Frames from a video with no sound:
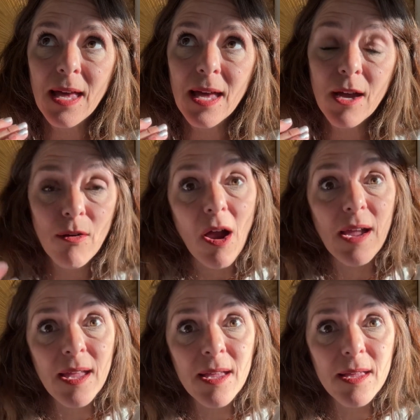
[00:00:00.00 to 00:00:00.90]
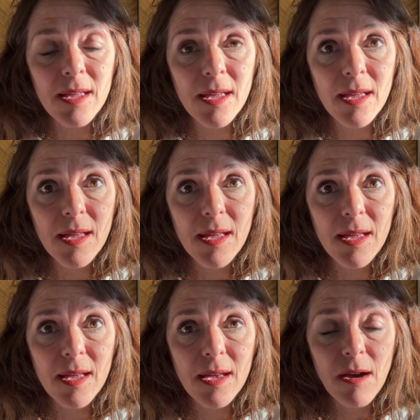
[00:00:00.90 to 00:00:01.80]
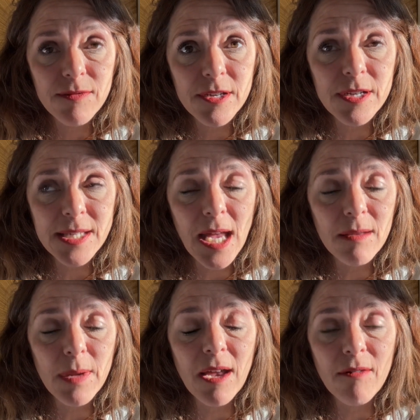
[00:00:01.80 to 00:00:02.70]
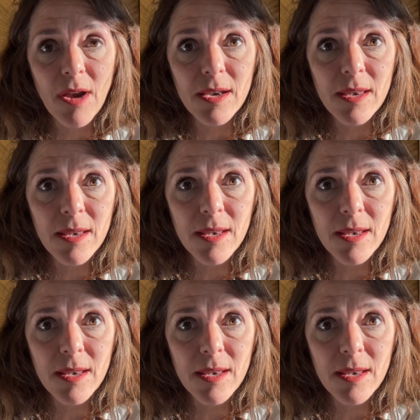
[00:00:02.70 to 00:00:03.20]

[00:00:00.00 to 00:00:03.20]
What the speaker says: crying after a 10-minute run.